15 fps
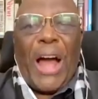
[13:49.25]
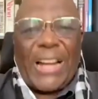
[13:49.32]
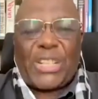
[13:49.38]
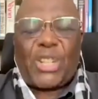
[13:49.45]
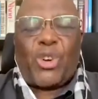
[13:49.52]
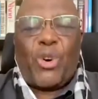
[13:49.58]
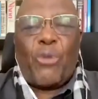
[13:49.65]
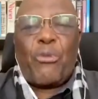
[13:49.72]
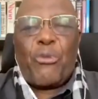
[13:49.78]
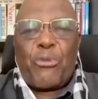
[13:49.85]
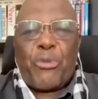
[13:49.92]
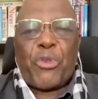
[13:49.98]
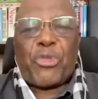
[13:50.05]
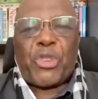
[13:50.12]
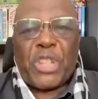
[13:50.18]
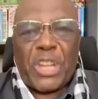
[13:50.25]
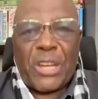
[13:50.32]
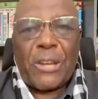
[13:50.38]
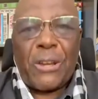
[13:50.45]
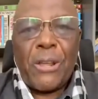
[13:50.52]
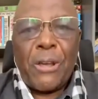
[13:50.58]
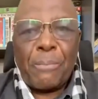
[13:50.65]
Article
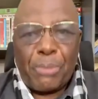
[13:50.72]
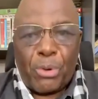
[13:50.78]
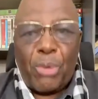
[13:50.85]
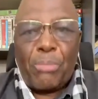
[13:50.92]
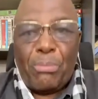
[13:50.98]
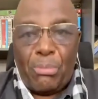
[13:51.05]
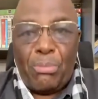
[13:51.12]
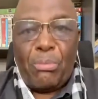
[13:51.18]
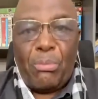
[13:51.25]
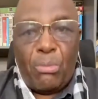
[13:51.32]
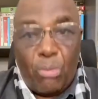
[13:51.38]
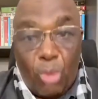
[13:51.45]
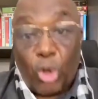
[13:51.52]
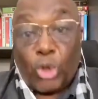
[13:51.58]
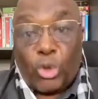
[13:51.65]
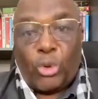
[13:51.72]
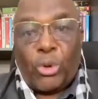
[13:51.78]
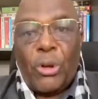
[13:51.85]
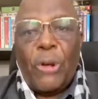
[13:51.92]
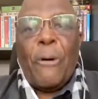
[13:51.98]
15, Proprio Motu,